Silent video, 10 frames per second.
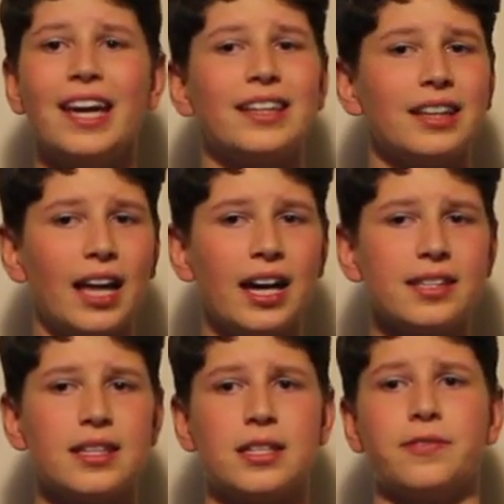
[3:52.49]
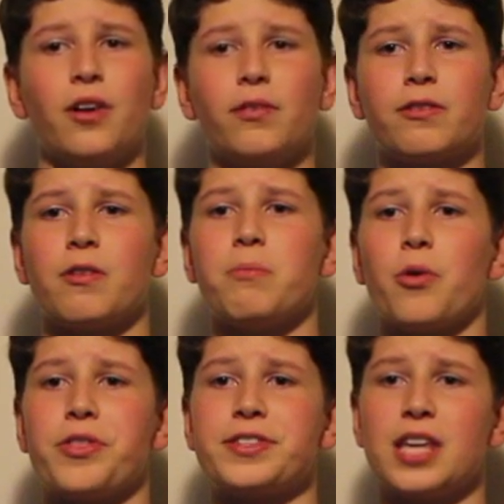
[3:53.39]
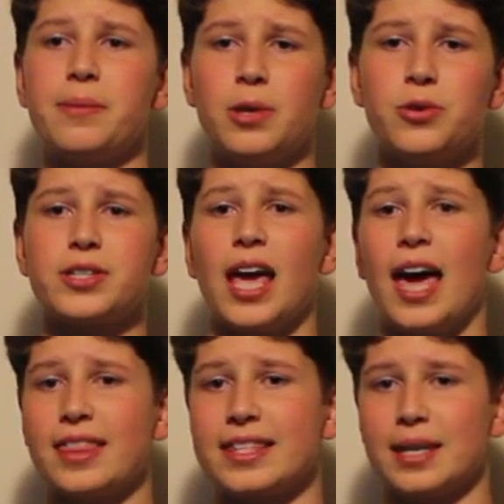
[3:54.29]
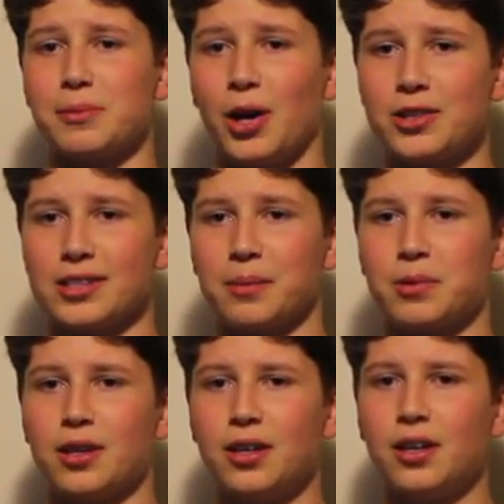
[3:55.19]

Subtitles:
and the last is evolving from both the same use and the same concept.